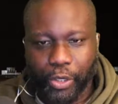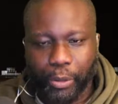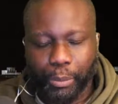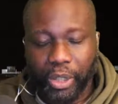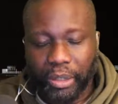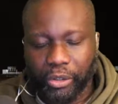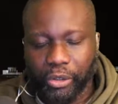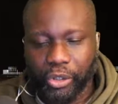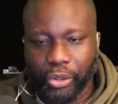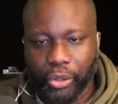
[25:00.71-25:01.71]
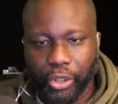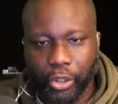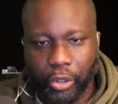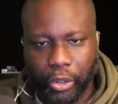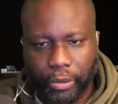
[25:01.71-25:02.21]
But to
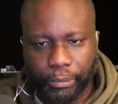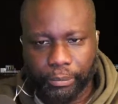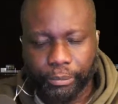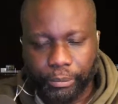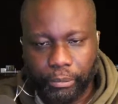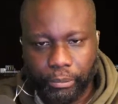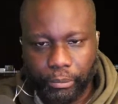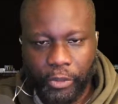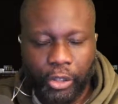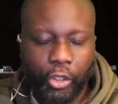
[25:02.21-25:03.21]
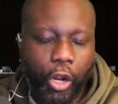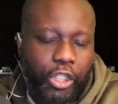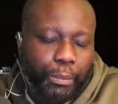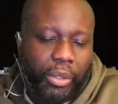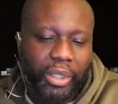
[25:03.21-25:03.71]
your larger
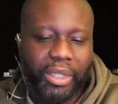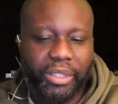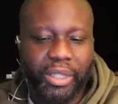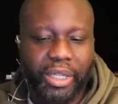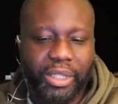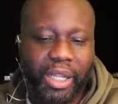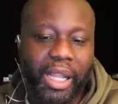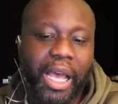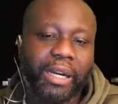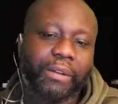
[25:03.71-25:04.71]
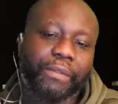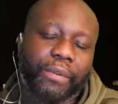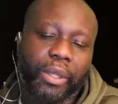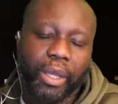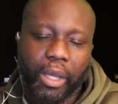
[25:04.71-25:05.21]
point, there's there's a lot of
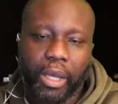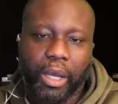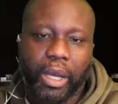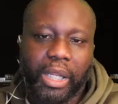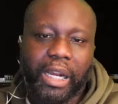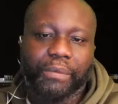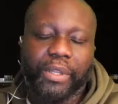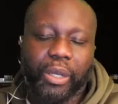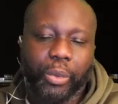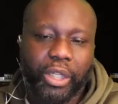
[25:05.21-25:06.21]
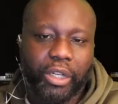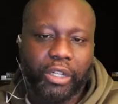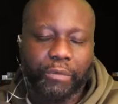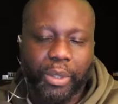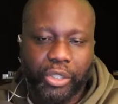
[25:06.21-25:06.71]
a lot of things that we could have
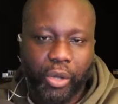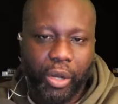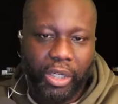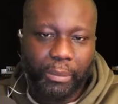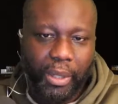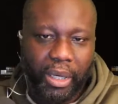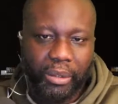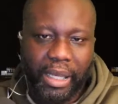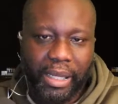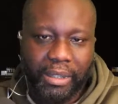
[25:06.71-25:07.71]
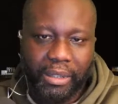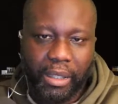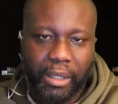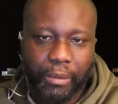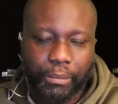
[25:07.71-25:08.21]
been talking about that
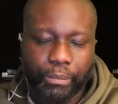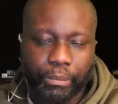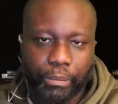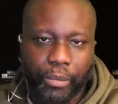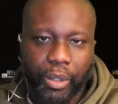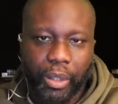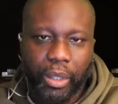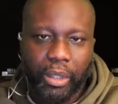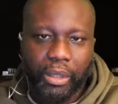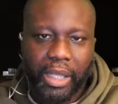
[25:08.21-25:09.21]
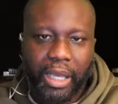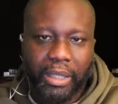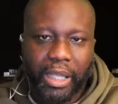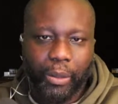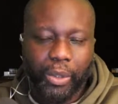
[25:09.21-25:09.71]
um, that
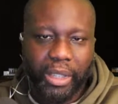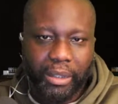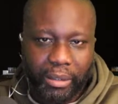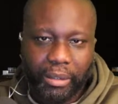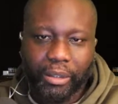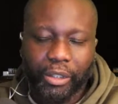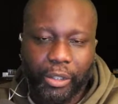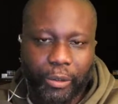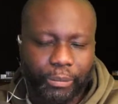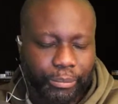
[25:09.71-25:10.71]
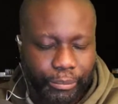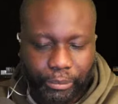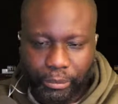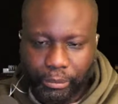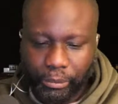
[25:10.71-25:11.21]
that we didn't, you know,
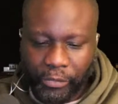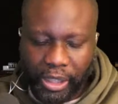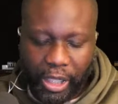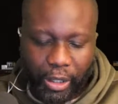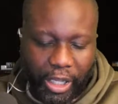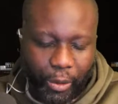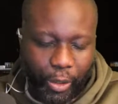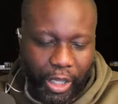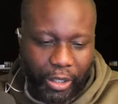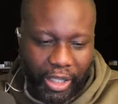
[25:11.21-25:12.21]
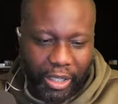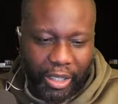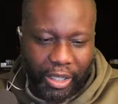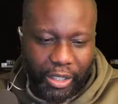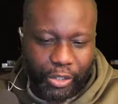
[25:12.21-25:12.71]
and and and it,
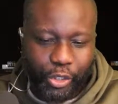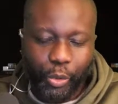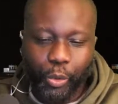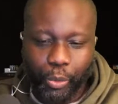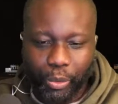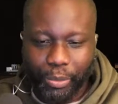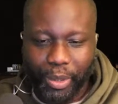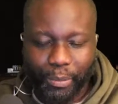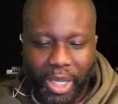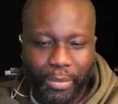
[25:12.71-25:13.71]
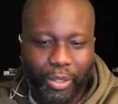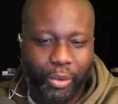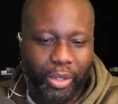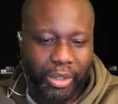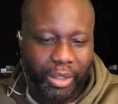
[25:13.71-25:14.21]
uh, soon m maybe
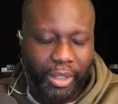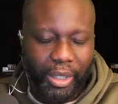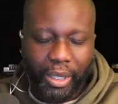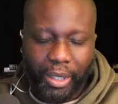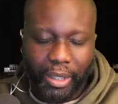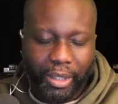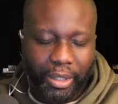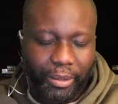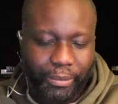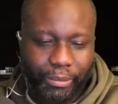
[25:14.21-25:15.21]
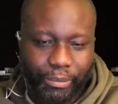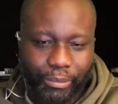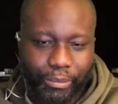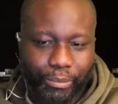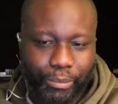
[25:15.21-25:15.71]
on um,
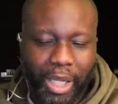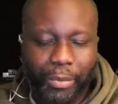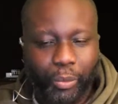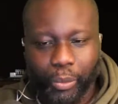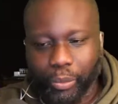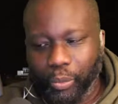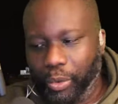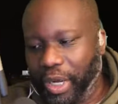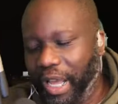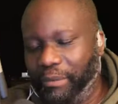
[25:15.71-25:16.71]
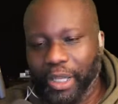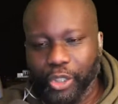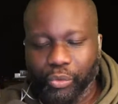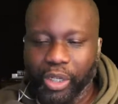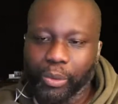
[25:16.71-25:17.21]
maybe we'll have like a
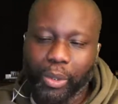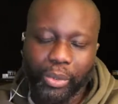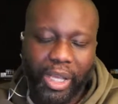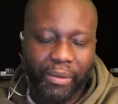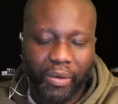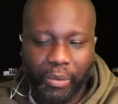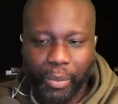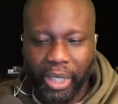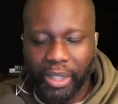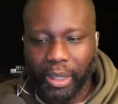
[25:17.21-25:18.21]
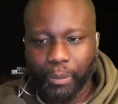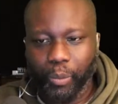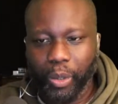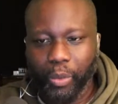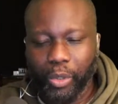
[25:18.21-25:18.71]
stream where we have everybody up where
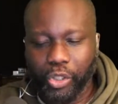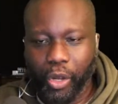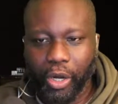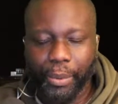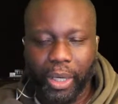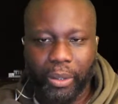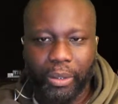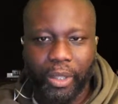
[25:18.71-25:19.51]
we'll talk about